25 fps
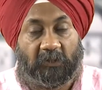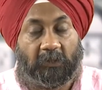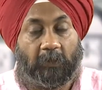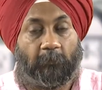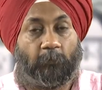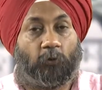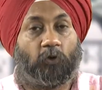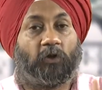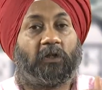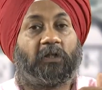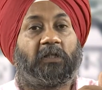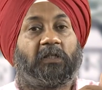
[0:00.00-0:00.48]
the
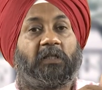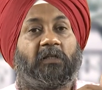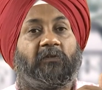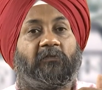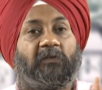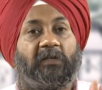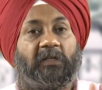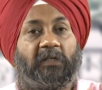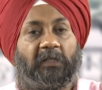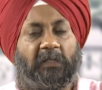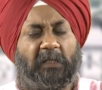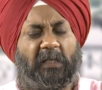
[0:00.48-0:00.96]

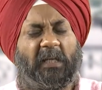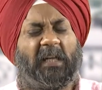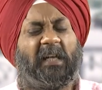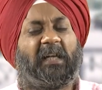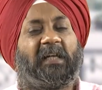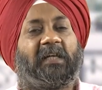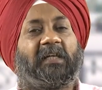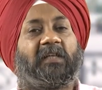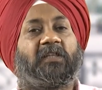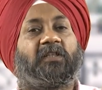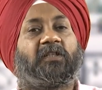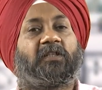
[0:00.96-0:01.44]
productivity
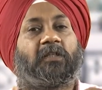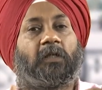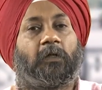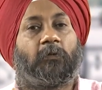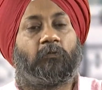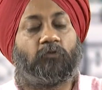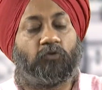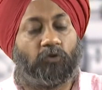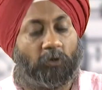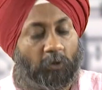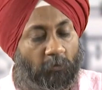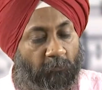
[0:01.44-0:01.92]
in
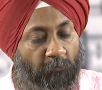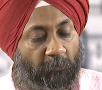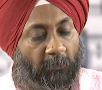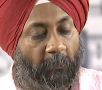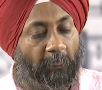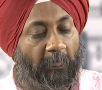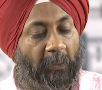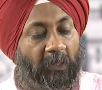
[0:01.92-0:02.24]
terms of